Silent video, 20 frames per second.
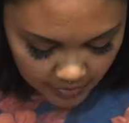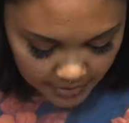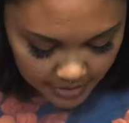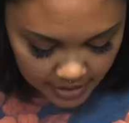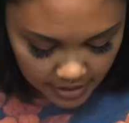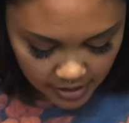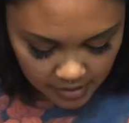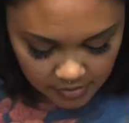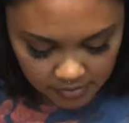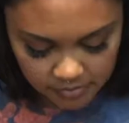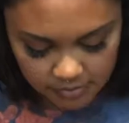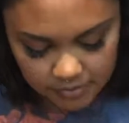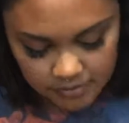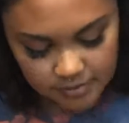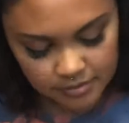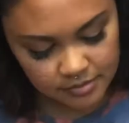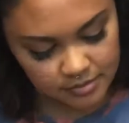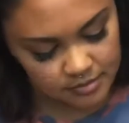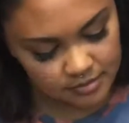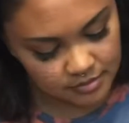Okay.
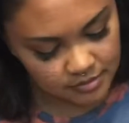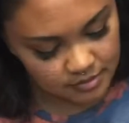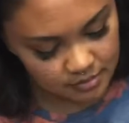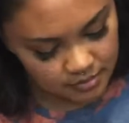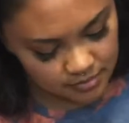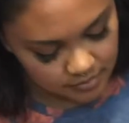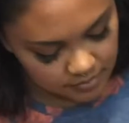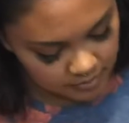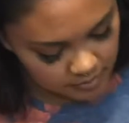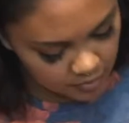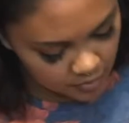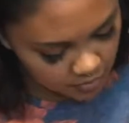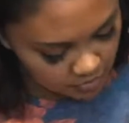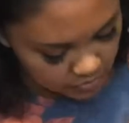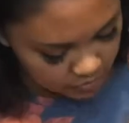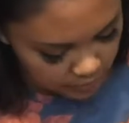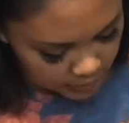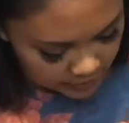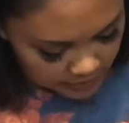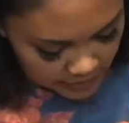Oh,
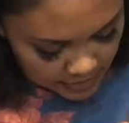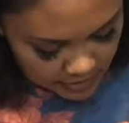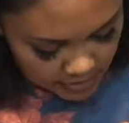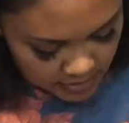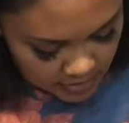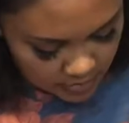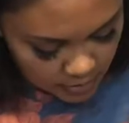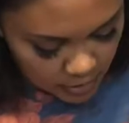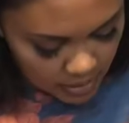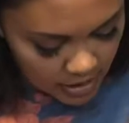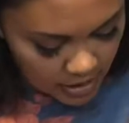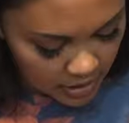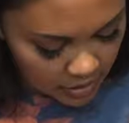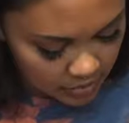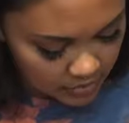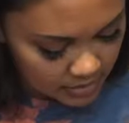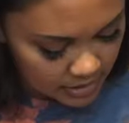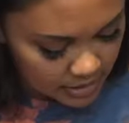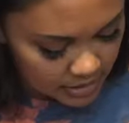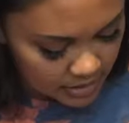we've got some more
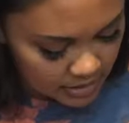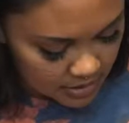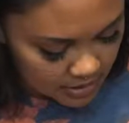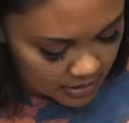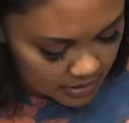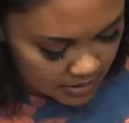helmets.